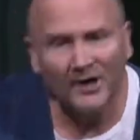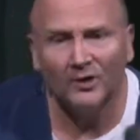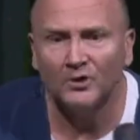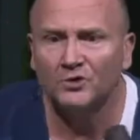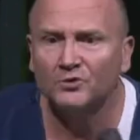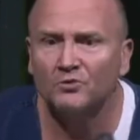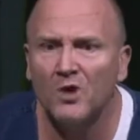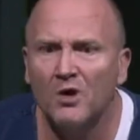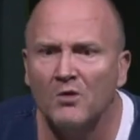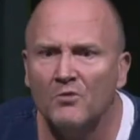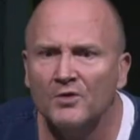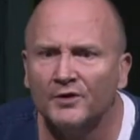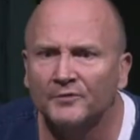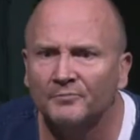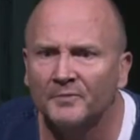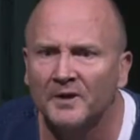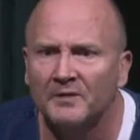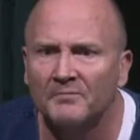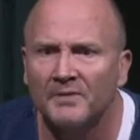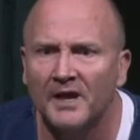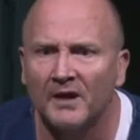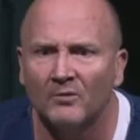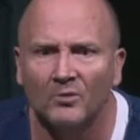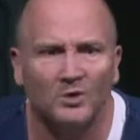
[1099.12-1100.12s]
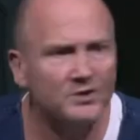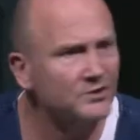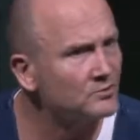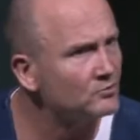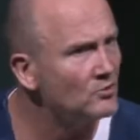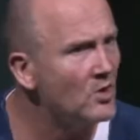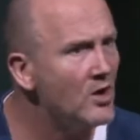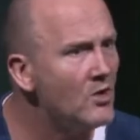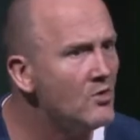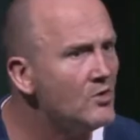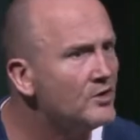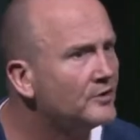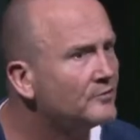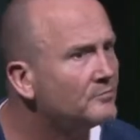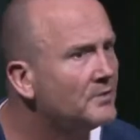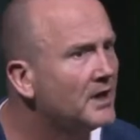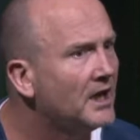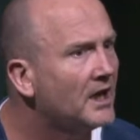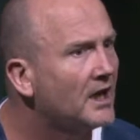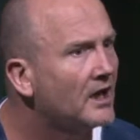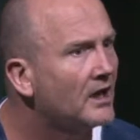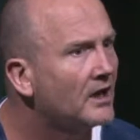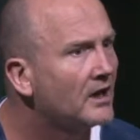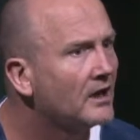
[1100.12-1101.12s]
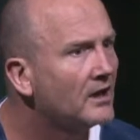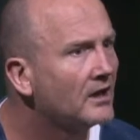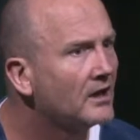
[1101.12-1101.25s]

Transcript: hell's wrong with me, man? What's wrong with me?